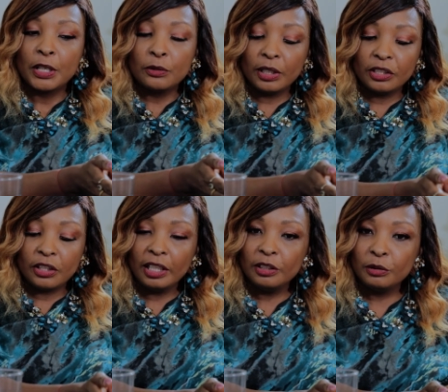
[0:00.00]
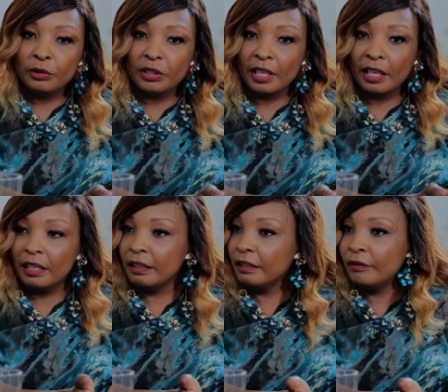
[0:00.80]
So a child should
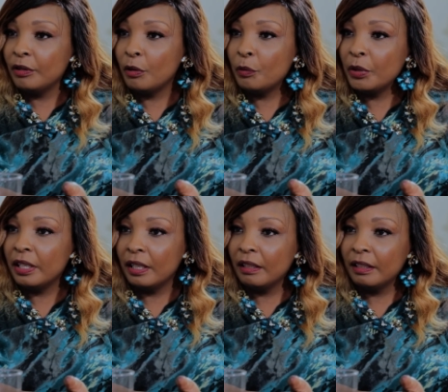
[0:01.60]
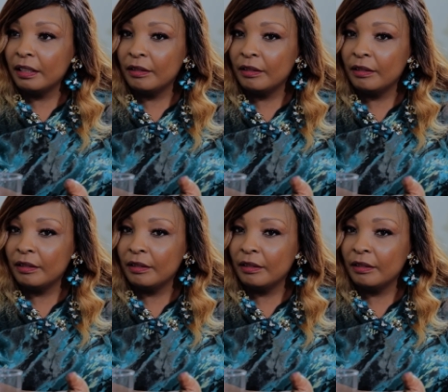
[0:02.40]
take, if you're weaning,